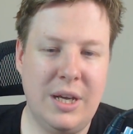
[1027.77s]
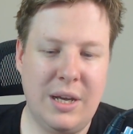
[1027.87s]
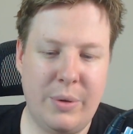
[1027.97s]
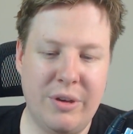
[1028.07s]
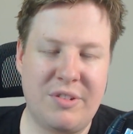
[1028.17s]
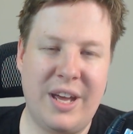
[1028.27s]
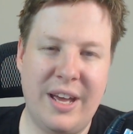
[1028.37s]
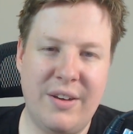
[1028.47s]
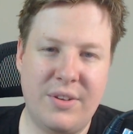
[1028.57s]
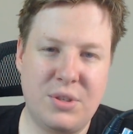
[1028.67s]
We also
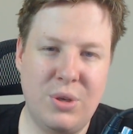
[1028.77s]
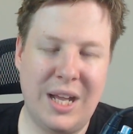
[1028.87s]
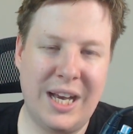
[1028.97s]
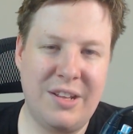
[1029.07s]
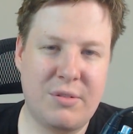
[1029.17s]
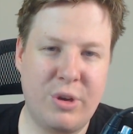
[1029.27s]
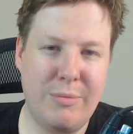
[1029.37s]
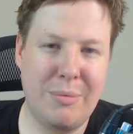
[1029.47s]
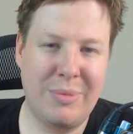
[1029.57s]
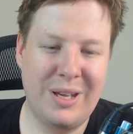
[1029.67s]
have a 2 Lara Gnaeus crew
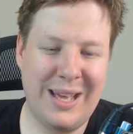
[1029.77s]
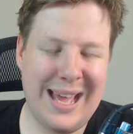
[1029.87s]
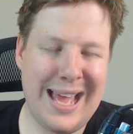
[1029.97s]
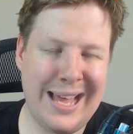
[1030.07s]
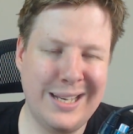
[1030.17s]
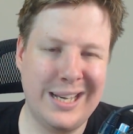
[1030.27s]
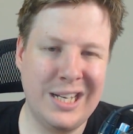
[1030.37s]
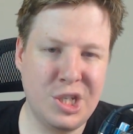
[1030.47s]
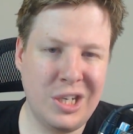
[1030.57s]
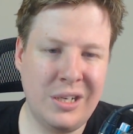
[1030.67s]
member and an
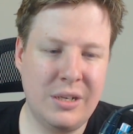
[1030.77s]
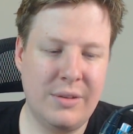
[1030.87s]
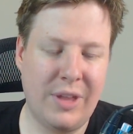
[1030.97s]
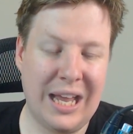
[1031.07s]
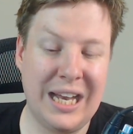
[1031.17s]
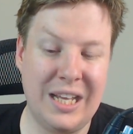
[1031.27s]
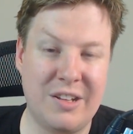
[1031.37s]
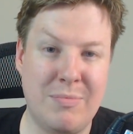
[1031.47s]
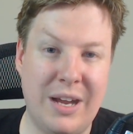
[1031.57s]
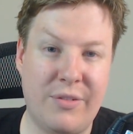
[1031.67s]
NG. The Lara
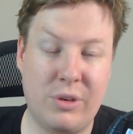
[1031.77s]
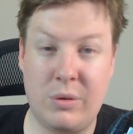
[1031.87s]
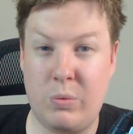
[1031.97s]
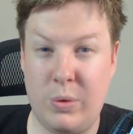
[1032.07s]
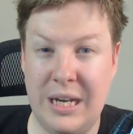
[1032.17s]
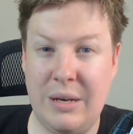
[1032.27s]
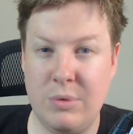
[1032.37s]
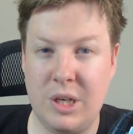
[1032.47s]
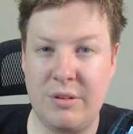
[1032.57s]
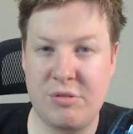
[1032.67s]
Gnaeus make for a really,
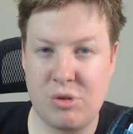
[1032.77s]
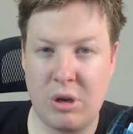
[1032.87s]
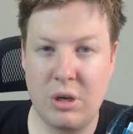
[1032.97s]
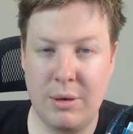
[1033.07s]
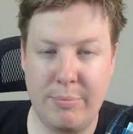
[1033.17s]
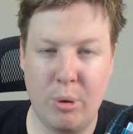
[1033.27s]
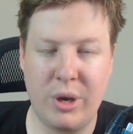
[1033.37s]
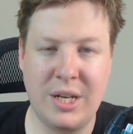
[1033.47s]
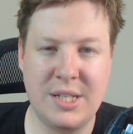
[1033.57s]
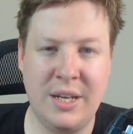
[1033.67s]
really strong
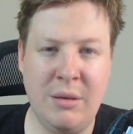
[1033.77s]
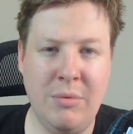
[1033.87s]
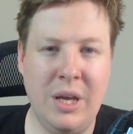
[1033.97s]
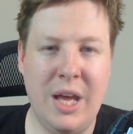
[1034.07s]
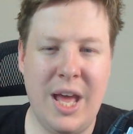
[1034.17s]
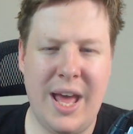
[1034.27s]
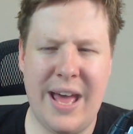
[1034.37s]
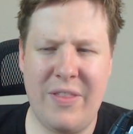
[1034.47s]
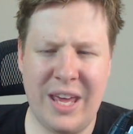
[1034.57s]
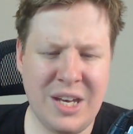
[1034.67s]
boarding team.
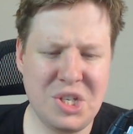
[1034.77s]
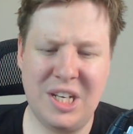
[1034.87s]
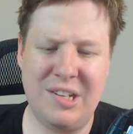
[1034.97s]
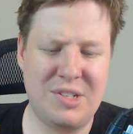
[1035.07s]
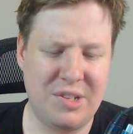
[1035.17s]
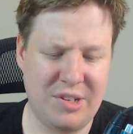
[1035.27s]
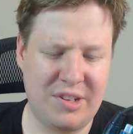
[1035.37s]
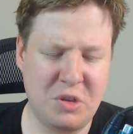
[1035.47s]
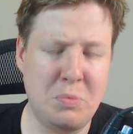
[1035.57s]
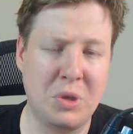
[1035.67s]
And the NG is just a
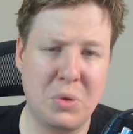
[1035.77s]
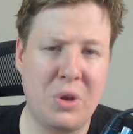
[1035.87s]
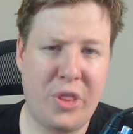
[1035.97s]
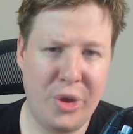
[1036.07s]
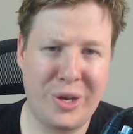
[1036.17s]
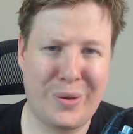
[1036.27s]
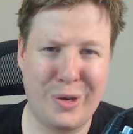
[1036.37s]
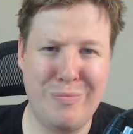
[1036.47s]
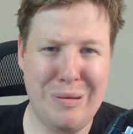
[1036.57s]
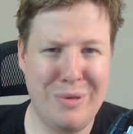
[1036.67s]
super good 3rd
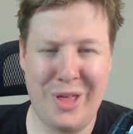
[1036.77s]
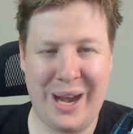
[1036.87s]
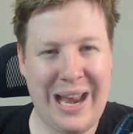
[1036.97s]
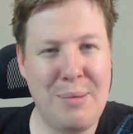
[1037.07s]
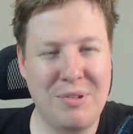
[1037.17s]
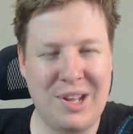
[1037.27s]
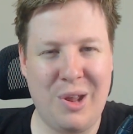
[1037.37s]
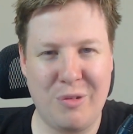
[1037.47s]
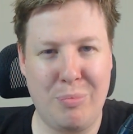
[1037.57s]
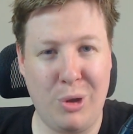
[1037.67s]
crew member that enables a
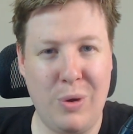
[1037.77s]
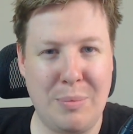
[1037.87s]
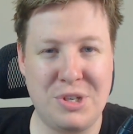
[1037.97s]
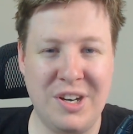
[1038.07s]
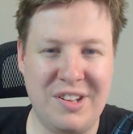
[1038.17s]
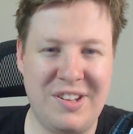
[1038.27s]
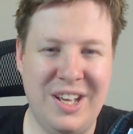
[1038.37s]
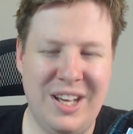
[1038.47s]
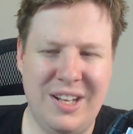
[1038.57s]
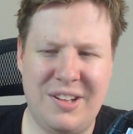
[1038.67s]
lot of blue options.
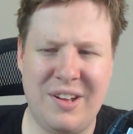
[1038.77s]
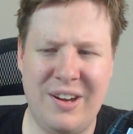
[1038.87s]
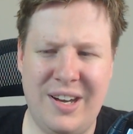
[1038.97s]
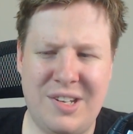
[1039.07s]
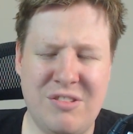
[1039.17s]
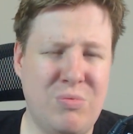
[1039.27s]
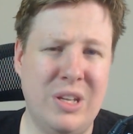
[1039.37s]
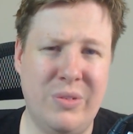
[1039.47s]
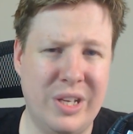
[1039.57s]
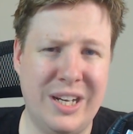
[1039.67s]
So it's just
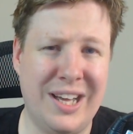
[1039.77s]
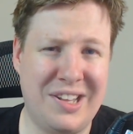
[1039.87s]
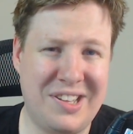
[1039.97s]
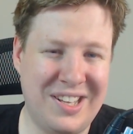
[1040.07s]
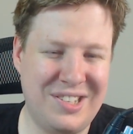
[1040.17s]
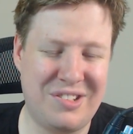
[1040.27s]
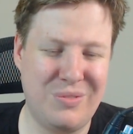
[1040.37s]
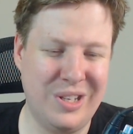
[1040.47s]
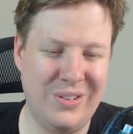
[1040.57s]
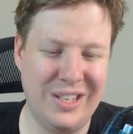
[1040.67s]
really, really nice. Just
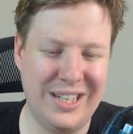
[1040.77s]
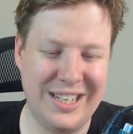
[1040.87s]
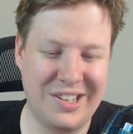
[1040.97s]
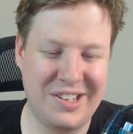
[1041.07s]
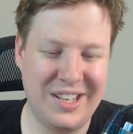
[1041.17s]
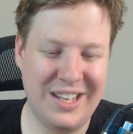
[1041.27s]
really, really nice.